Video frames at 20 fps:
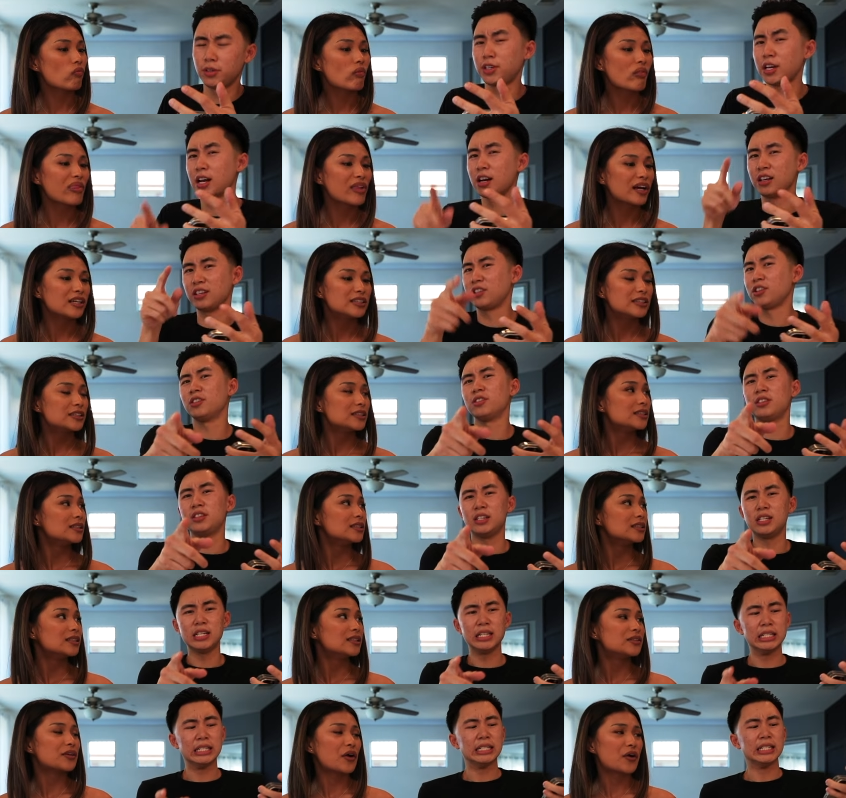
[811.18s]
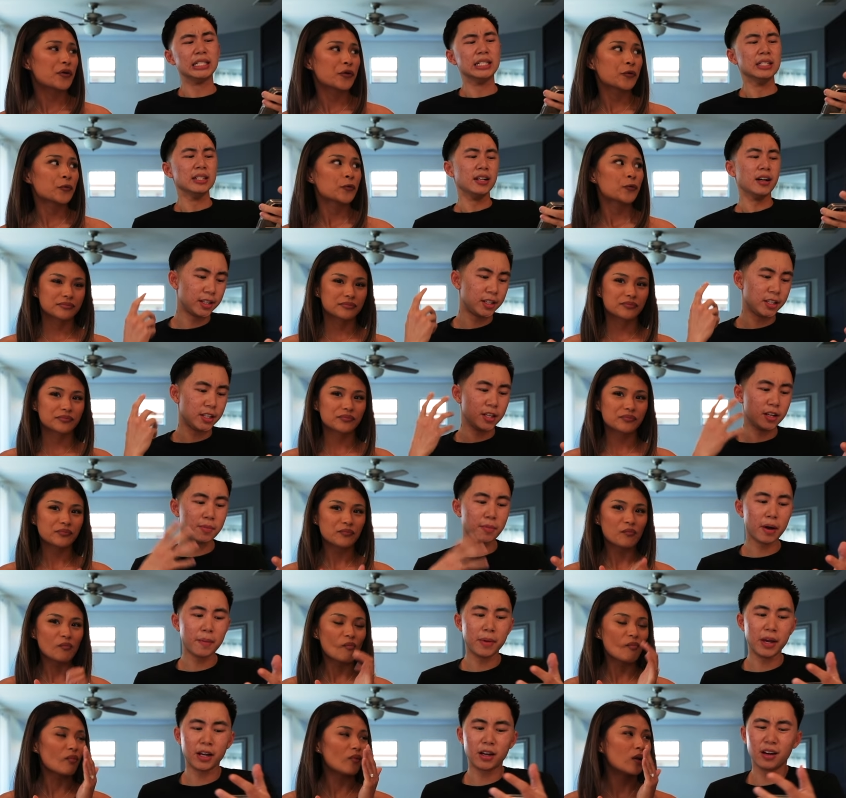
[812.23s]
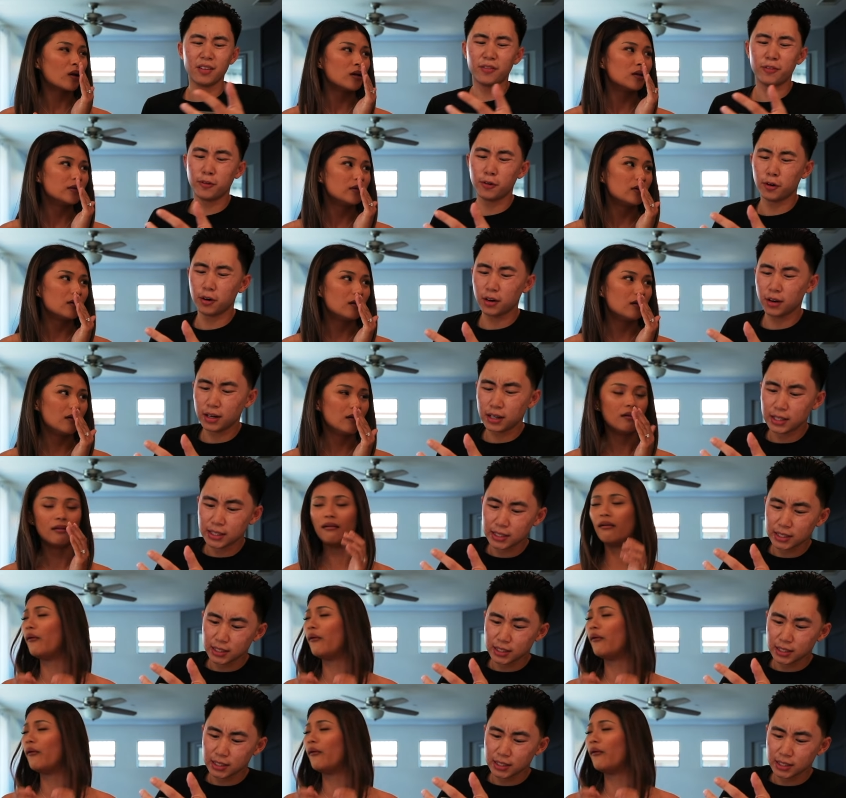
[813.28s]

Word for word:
Speaker 1: Shout out Chelsea. She did my makeup for